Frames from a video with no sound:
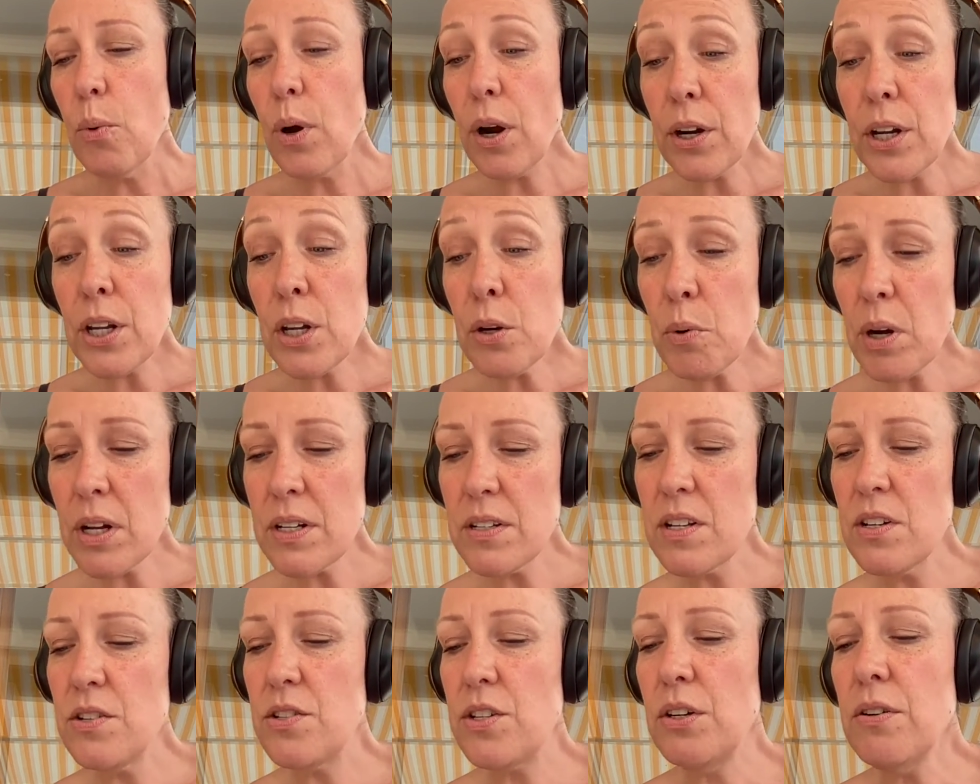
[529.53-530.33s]
Where do you
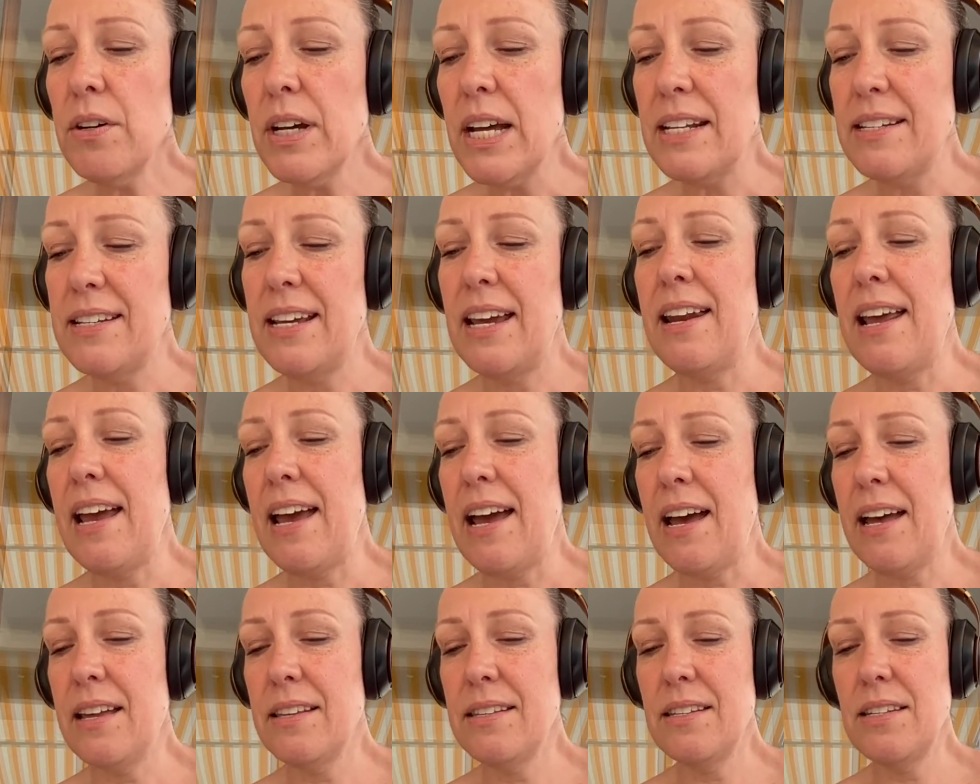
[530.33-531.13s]
want to do it?
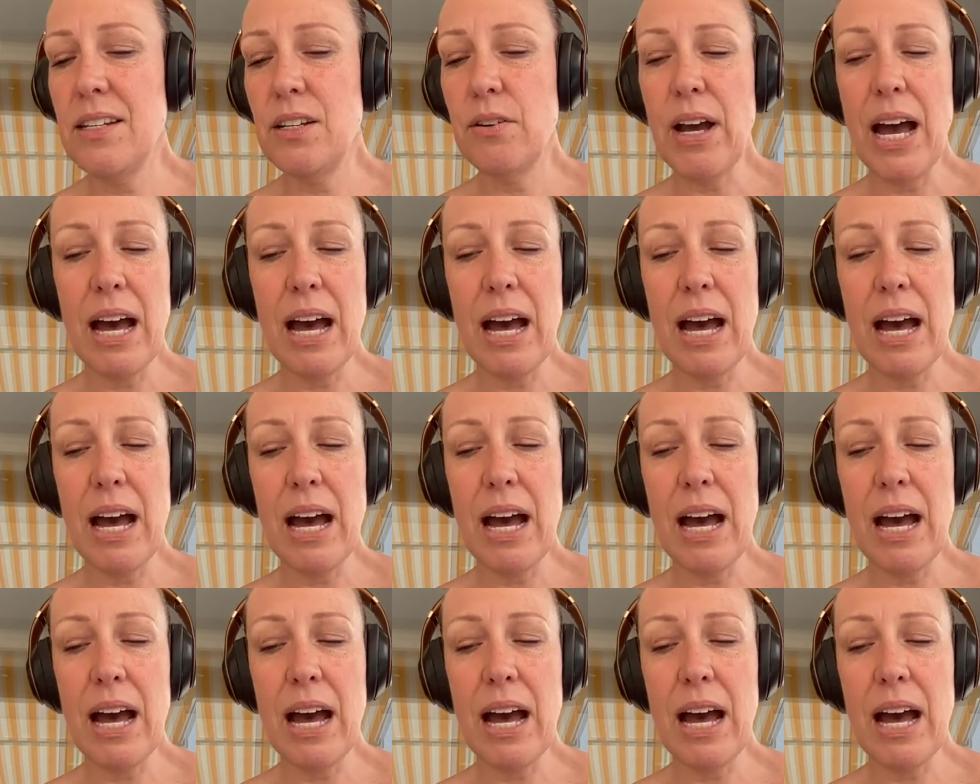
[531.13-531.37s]
Dana asked.